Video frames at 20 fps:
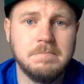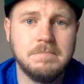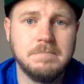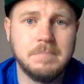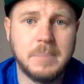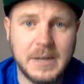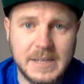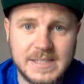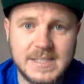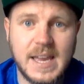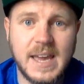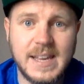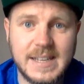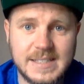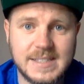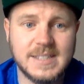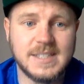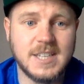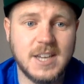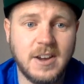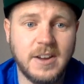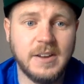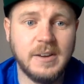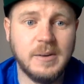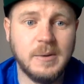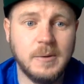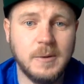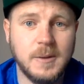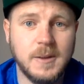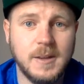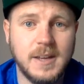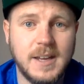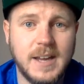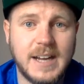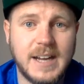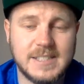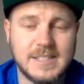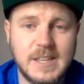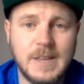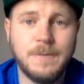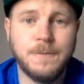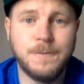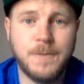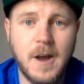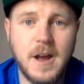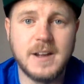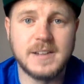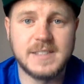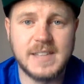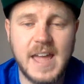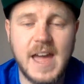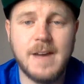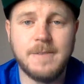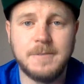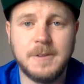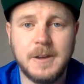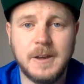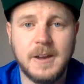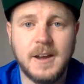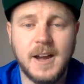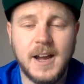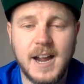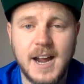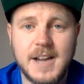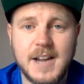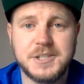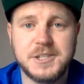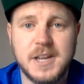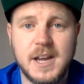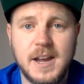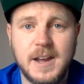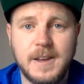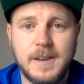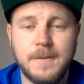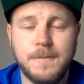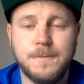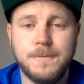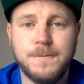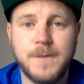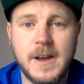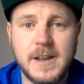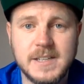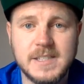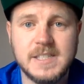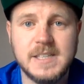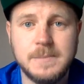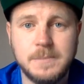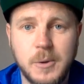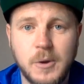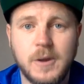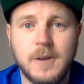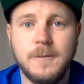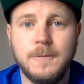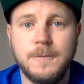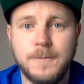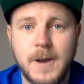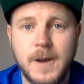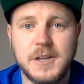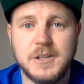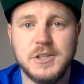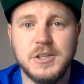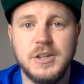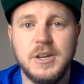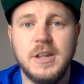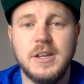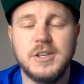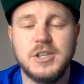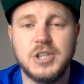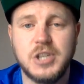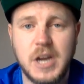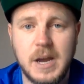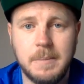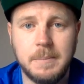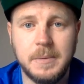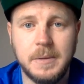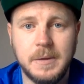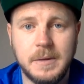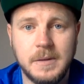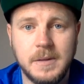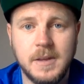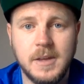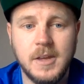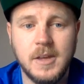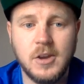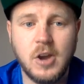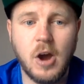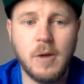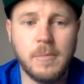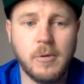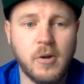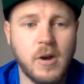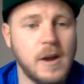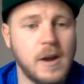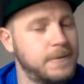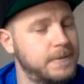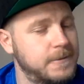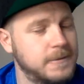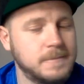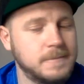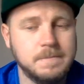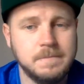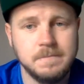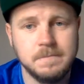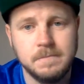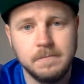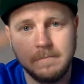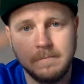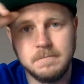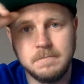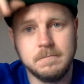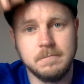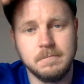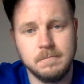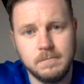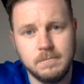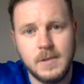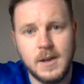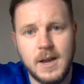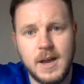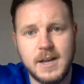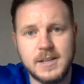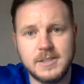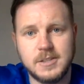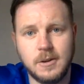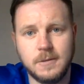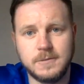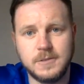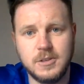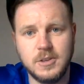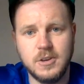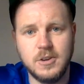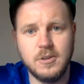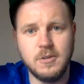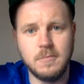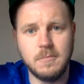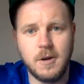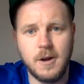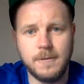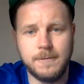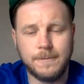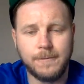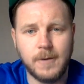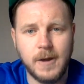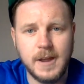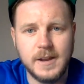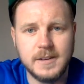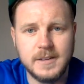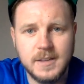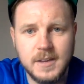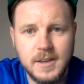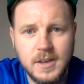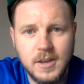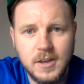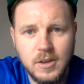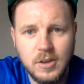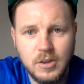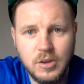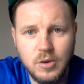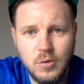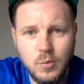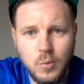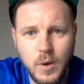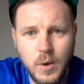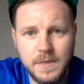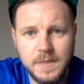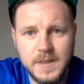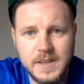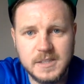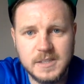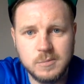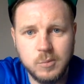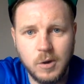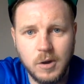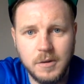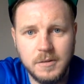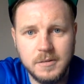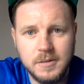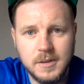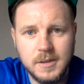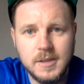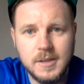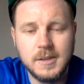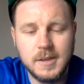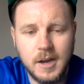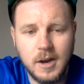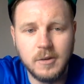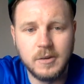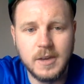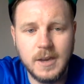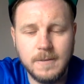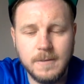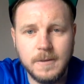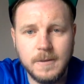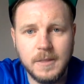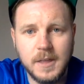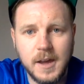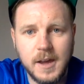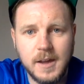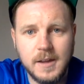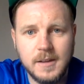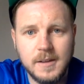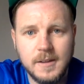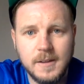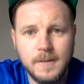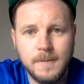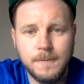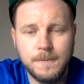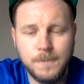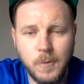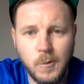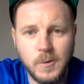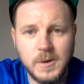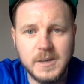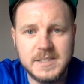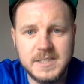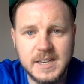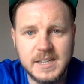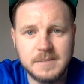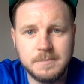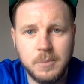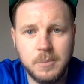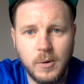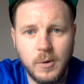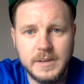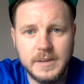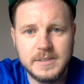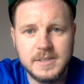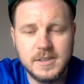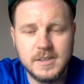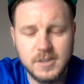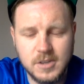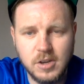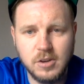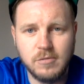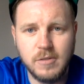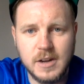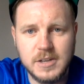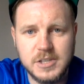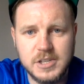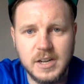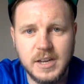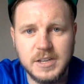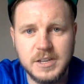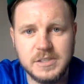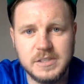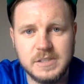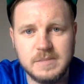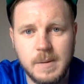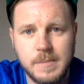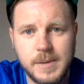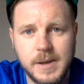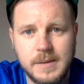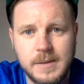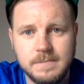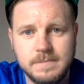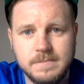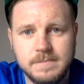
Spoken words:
But he takes the title as the first ever hashtag Fantasy Booking Faction champion. Kyle McGrath, hats off to you, my friend. You win this one. I'll give you that. 46 points. Congratulations, my man.